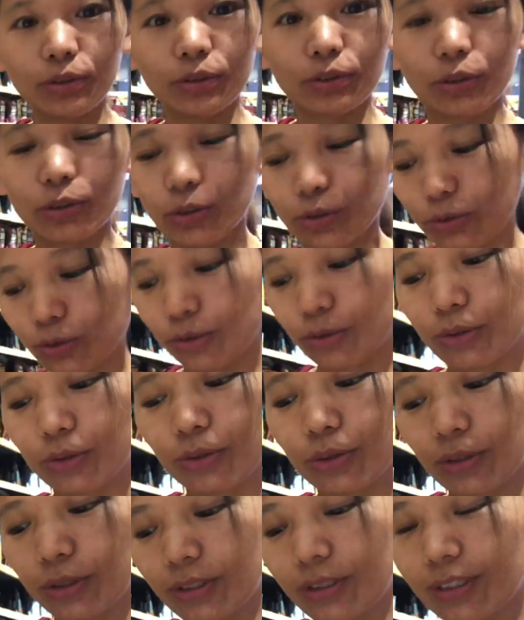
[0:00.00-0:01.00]

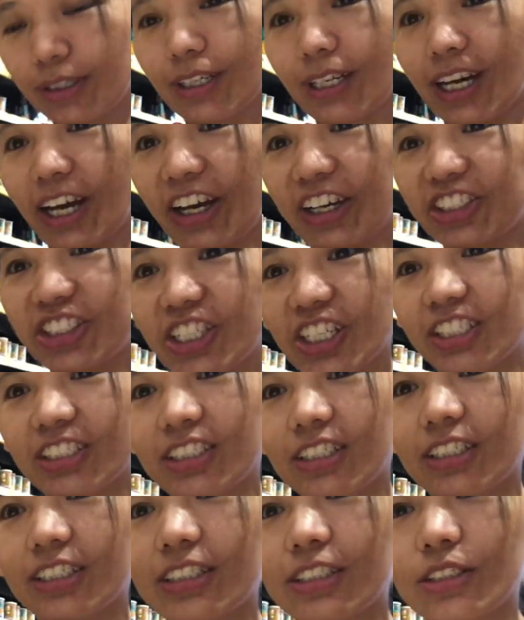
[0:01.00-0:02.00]
so I
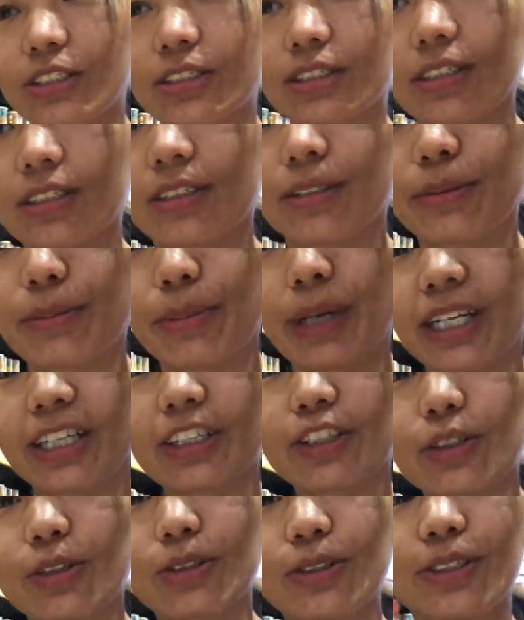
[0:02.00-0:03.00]
checked his
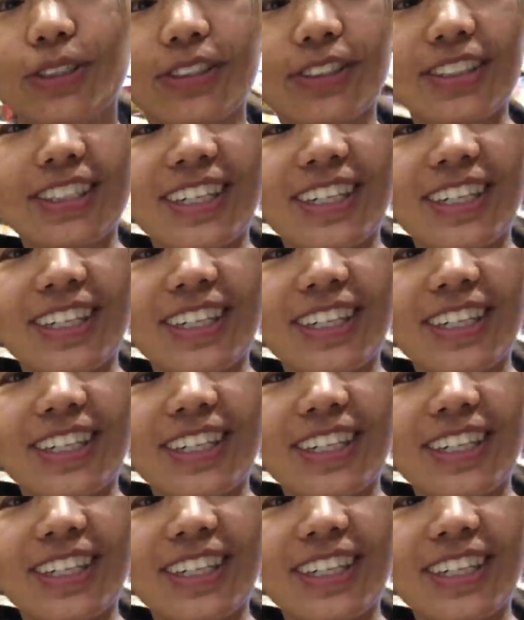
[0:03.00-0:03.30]
bucket also.